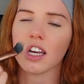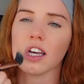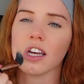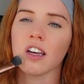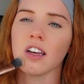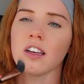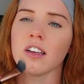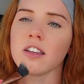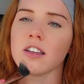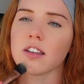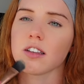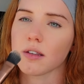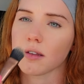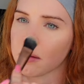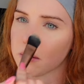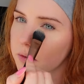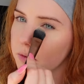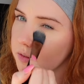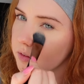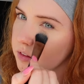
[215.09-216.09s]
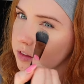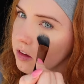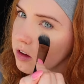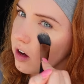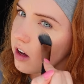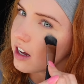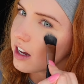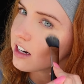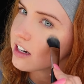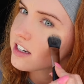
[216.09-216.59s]
is
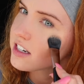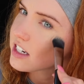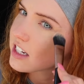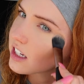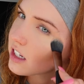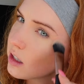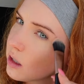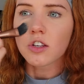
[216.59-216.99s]
not ideal.